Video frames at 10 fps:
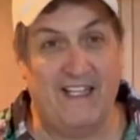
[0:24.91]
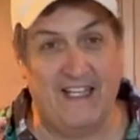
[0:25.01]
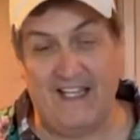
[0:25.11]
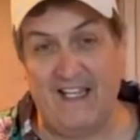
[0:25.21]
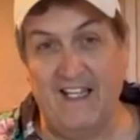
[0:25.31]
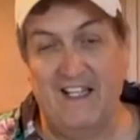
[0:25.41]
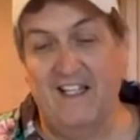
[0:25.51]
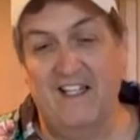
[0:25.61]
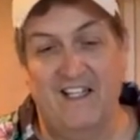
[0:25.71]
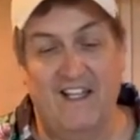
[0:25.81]
giddy,
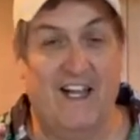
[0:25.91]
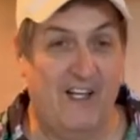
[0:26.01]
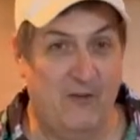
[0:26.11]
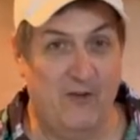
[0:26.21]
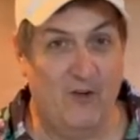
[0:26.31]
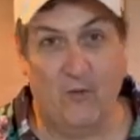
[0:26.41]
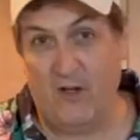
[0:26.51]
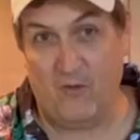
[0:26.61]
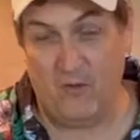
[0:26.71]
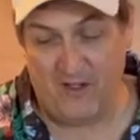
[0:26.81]
then I don't know what
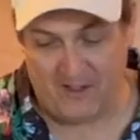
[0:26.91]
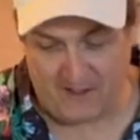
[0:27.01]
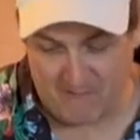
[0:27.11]
will.